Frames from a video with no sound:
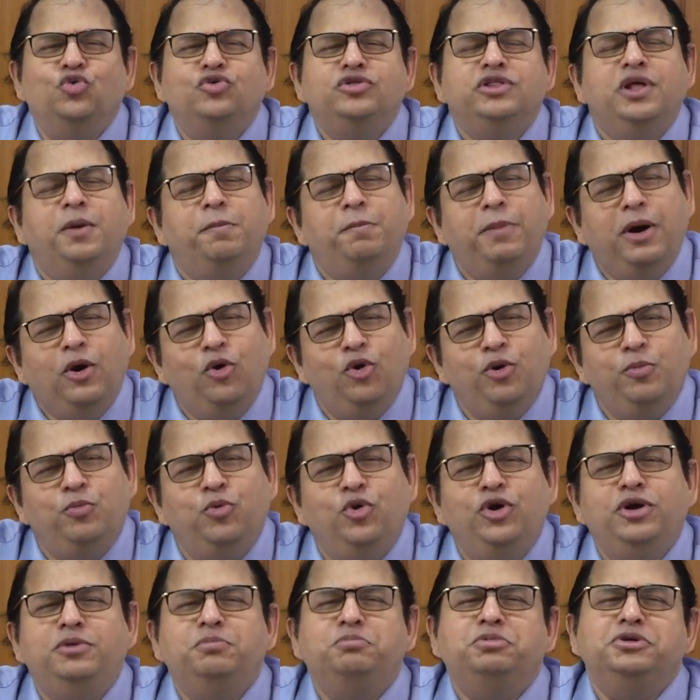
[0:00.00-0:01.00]
the
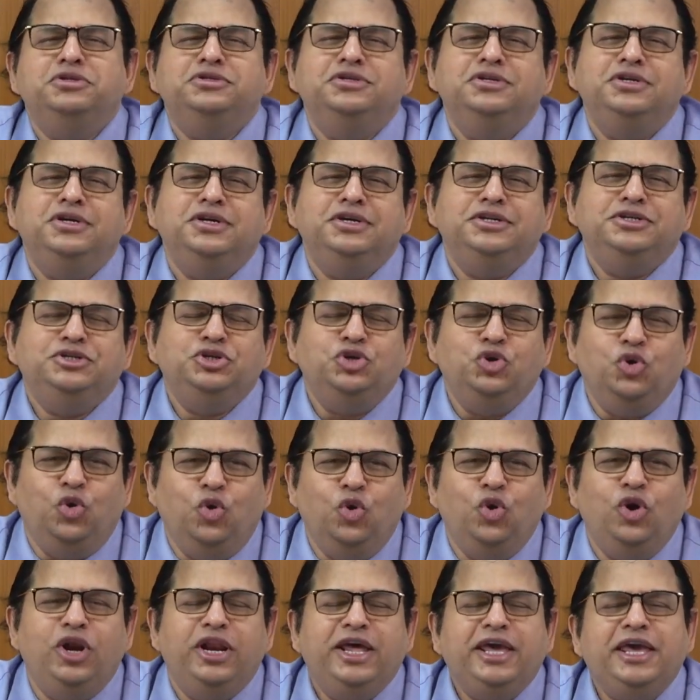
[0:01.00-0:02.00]
PowerPoint presentation
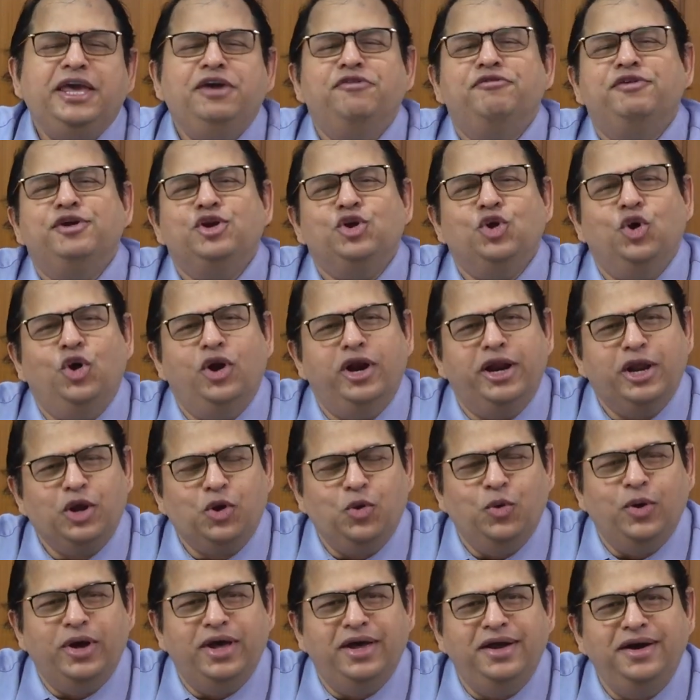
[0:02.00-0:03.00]
only if at all
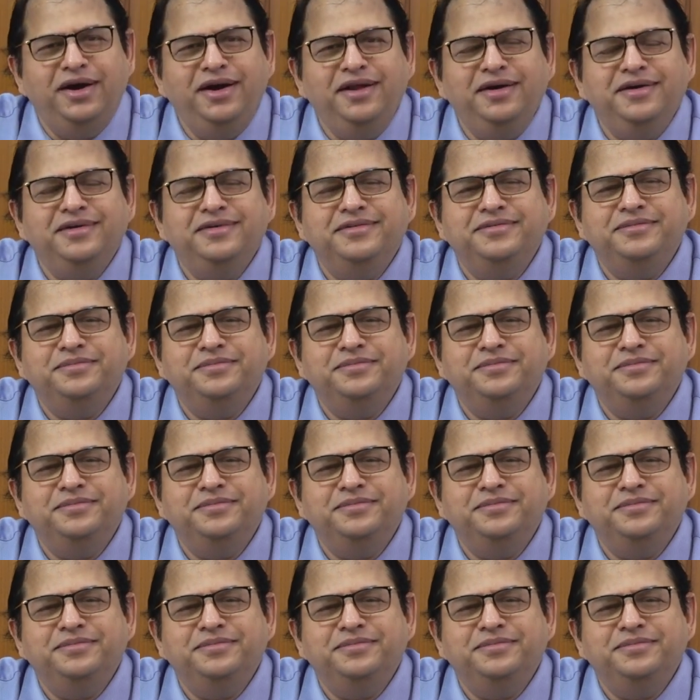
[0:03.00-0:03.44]
required,